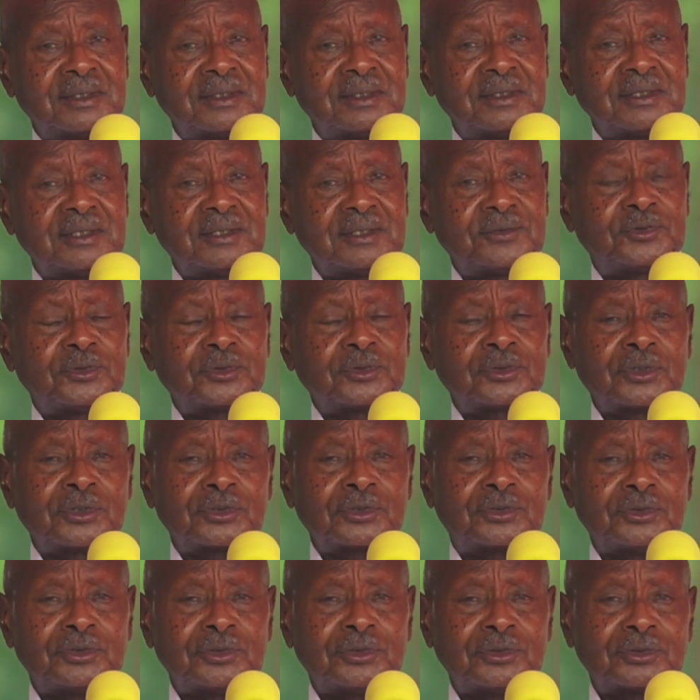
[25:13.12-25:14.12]
If you go
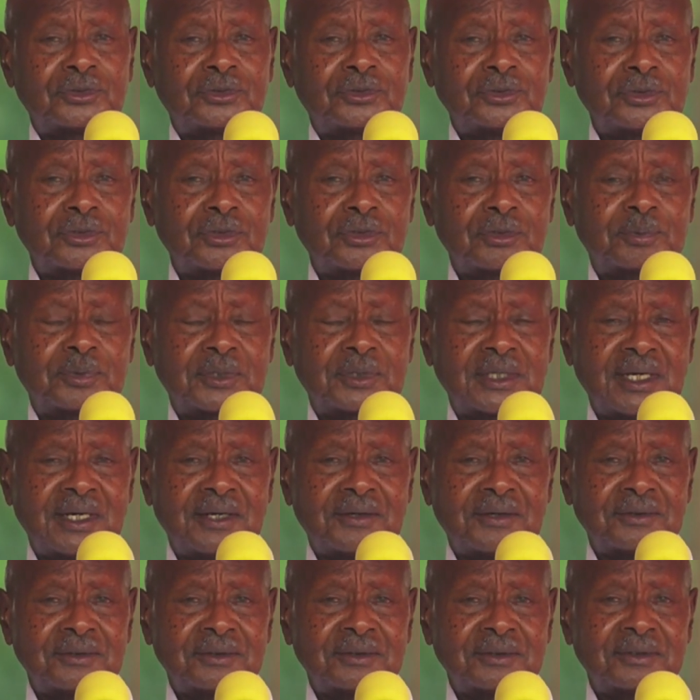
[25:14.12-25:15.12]
to Europe
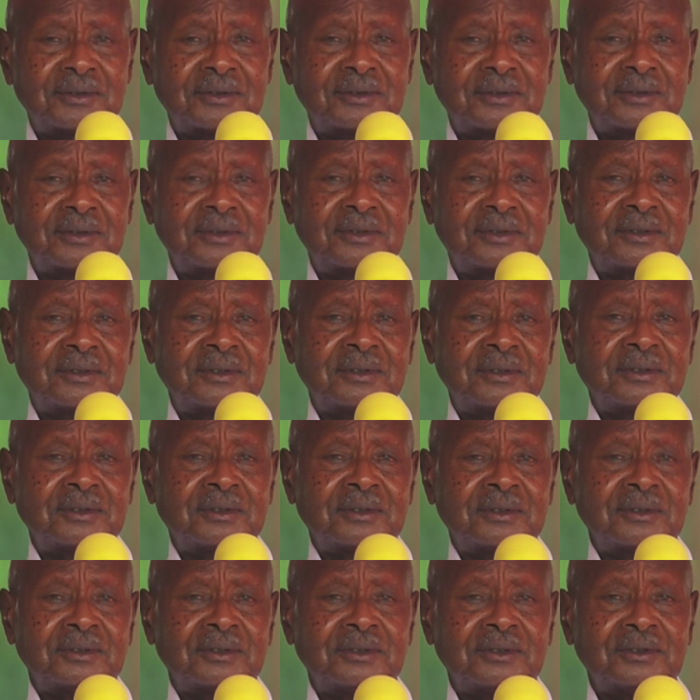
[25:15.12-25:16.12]
now,
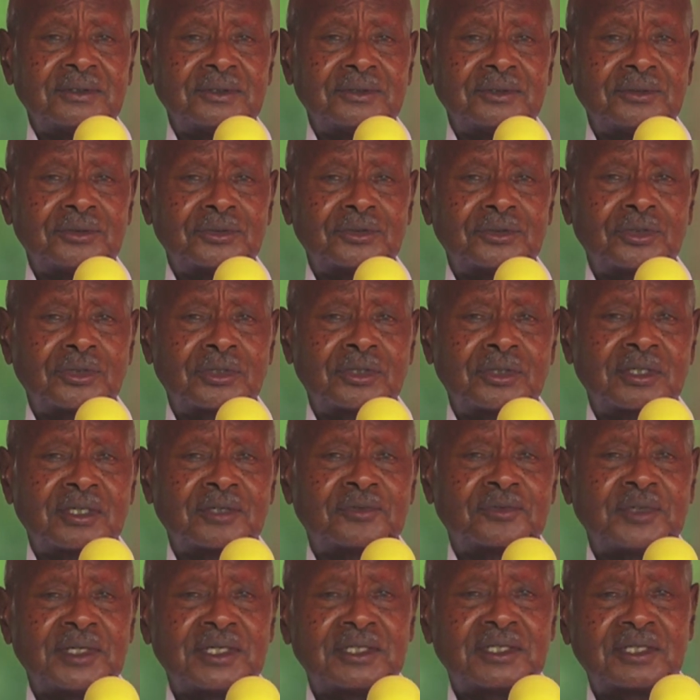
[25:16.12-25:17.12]
you will no longer
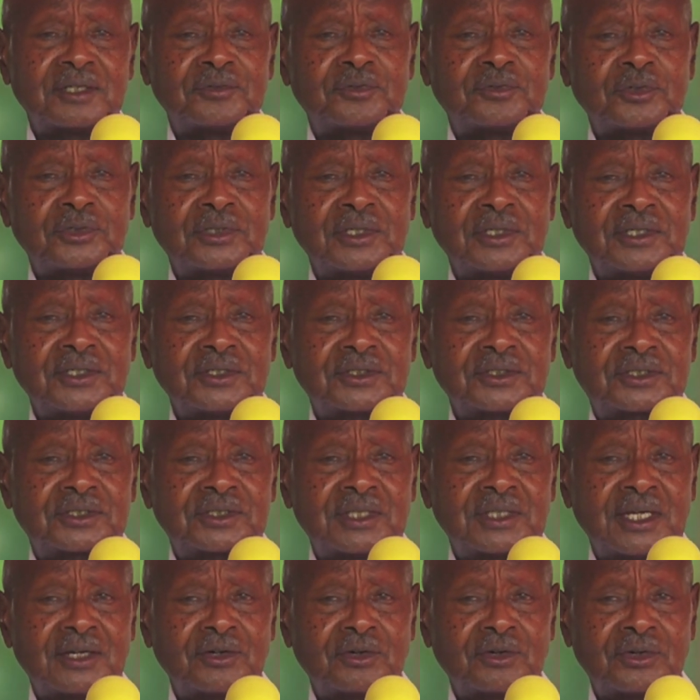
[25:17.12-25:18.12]
find the feudalists,
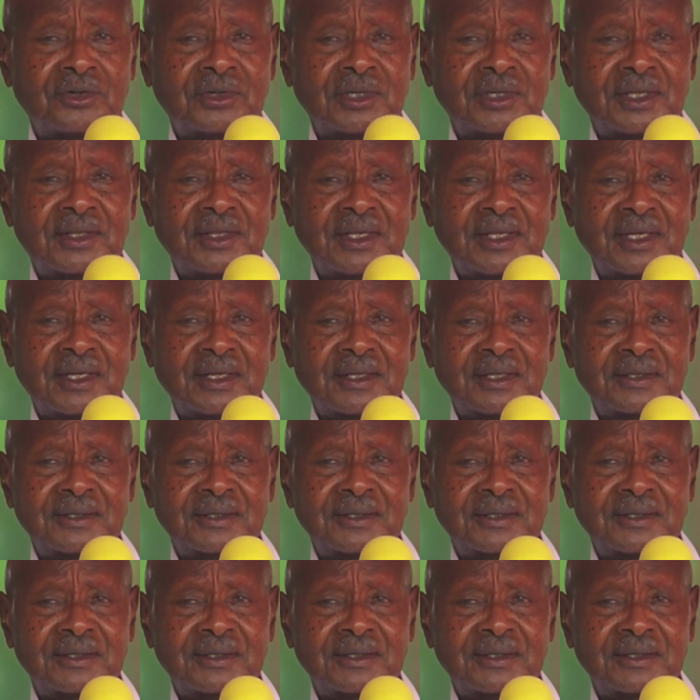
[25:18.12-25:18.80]
they are no longer there.